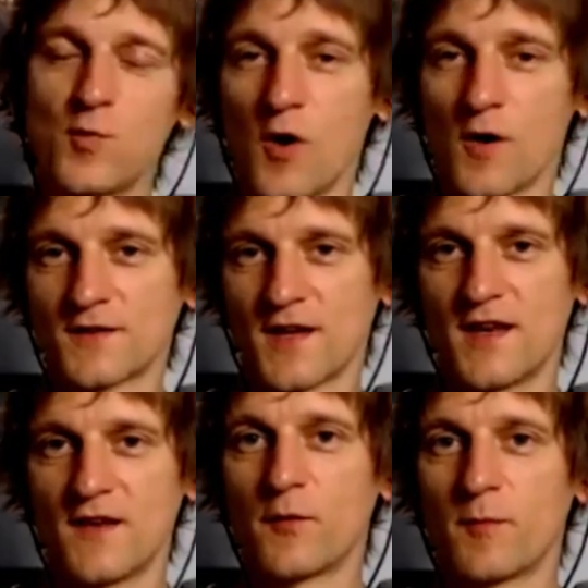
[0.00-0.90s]
was
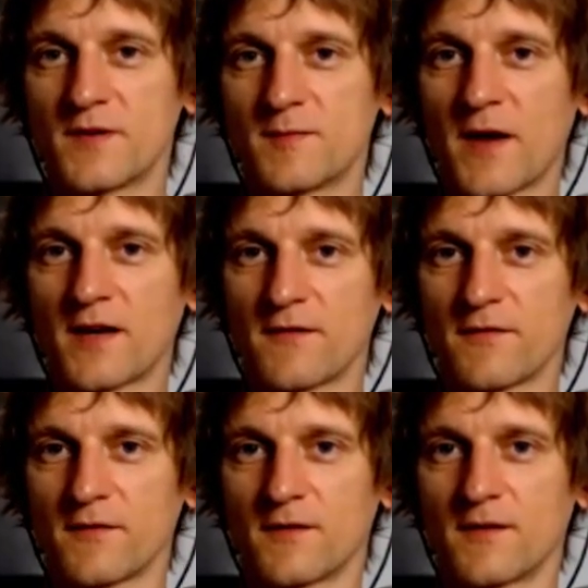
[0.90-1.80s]
a different perspective.
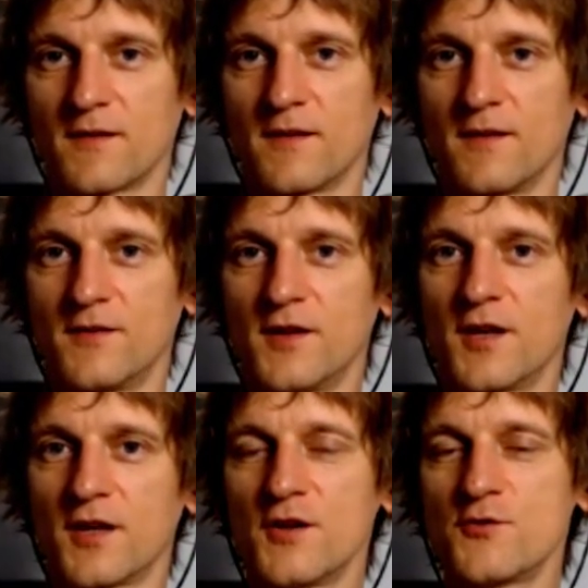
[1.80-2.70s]
Did
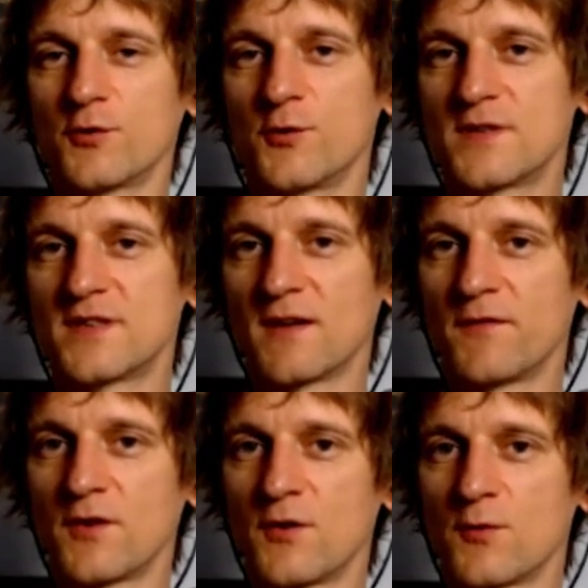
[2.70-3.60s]
it introduce
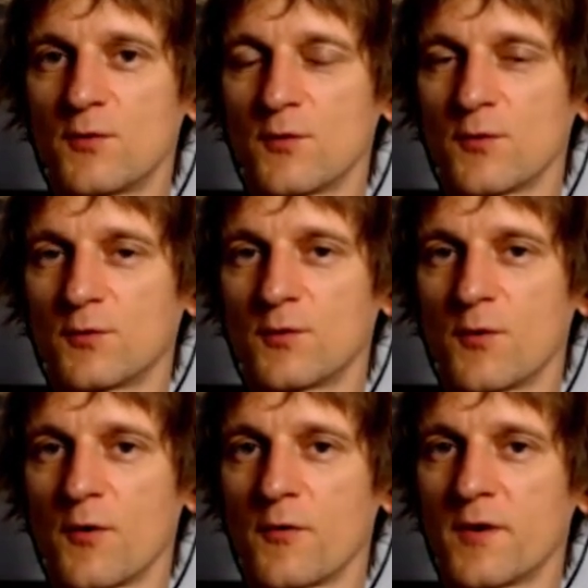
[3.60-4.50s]
something new to
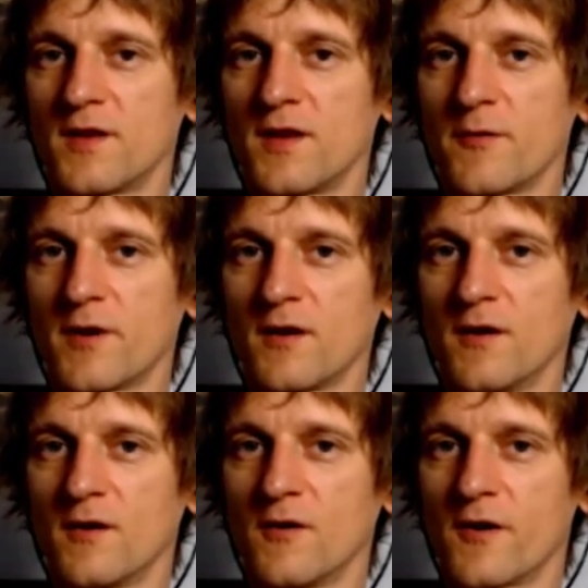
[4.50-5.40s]
your orienteering
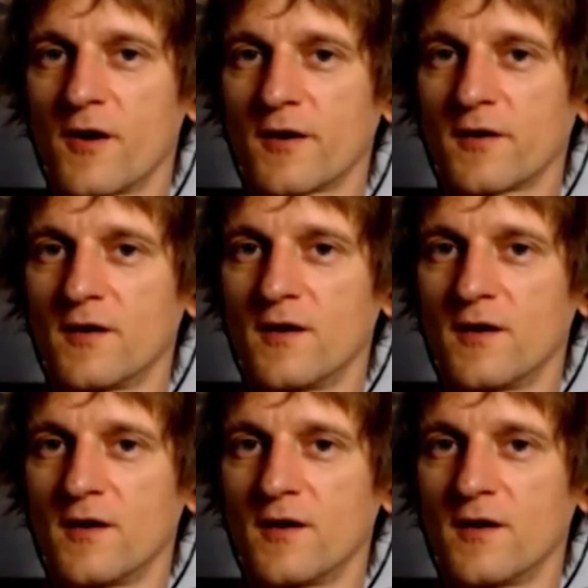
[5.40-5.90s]
or not?